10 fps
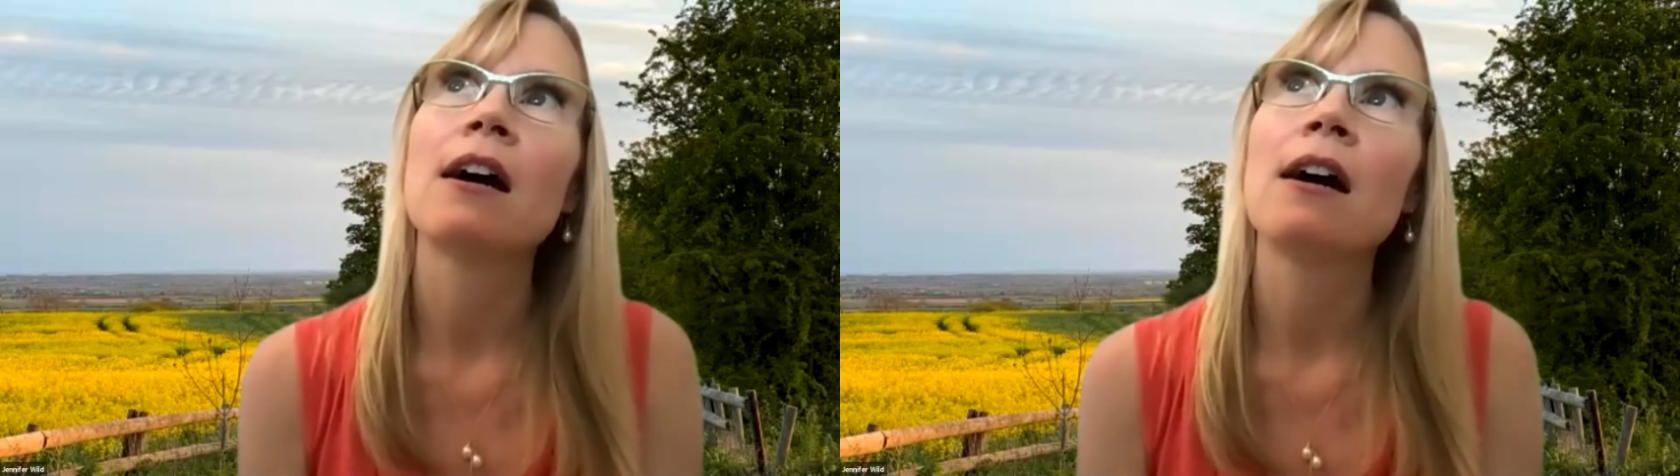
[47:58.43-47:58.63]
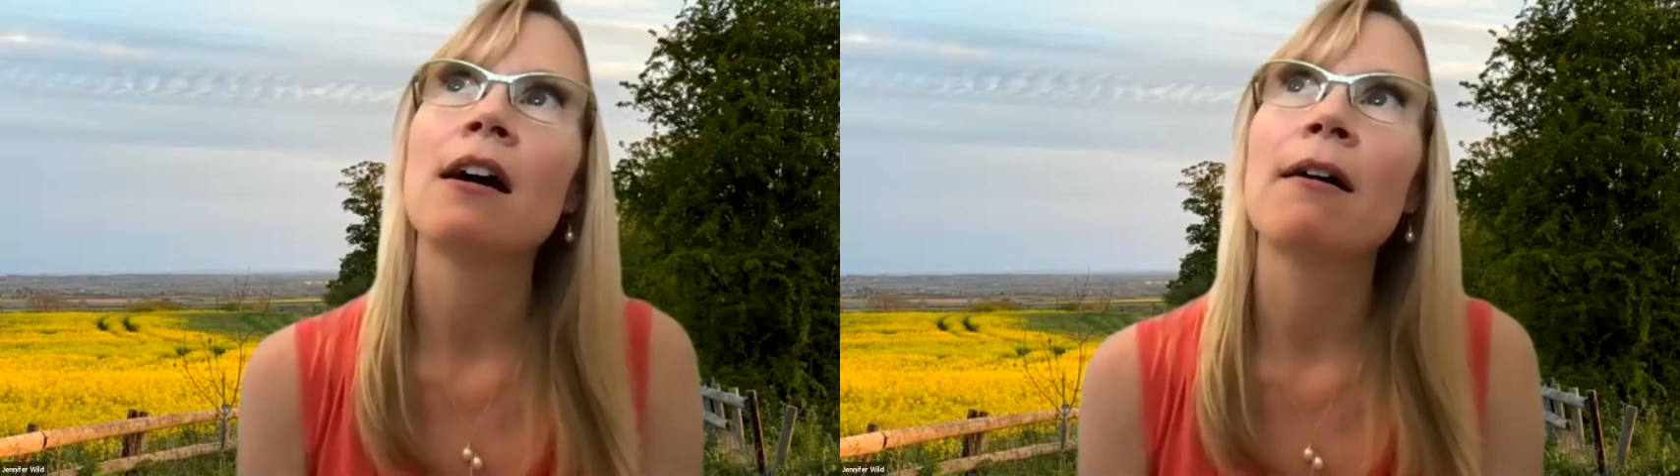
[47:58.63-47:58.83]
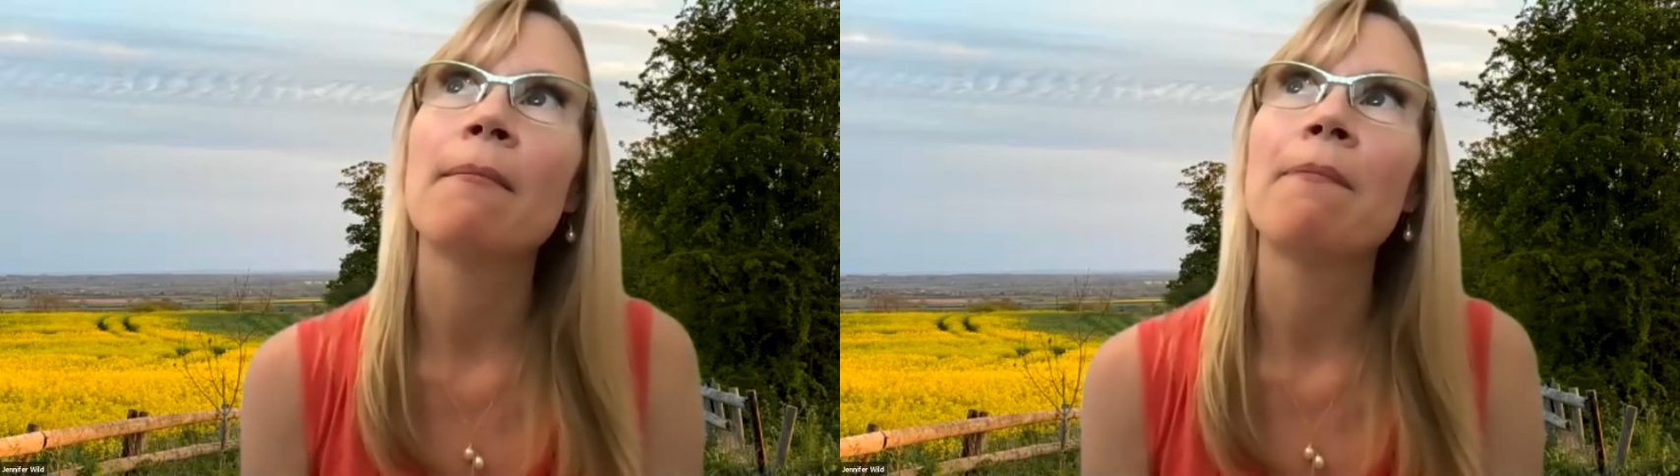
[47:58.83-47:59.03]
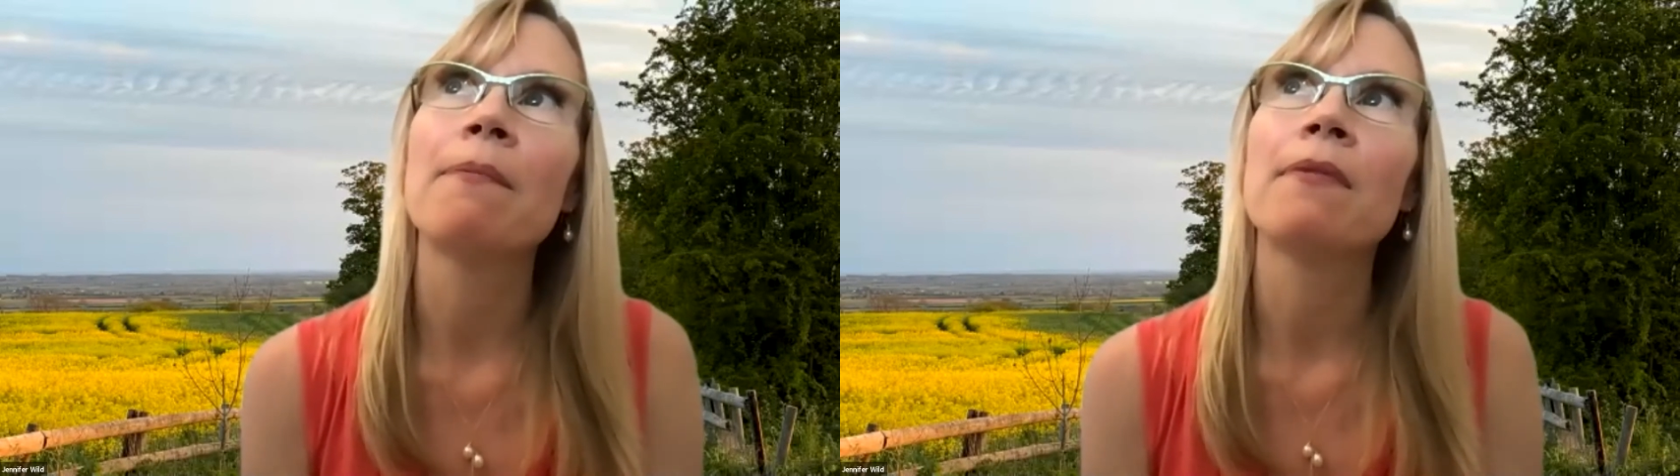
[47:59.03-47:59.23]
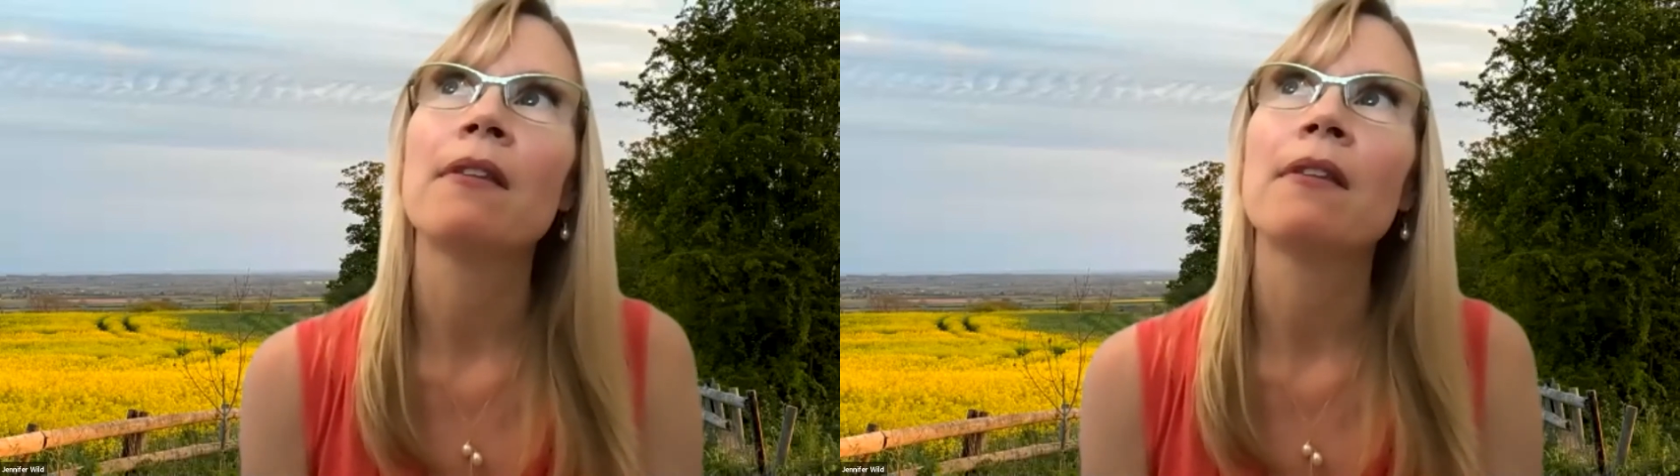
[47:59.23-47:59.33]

And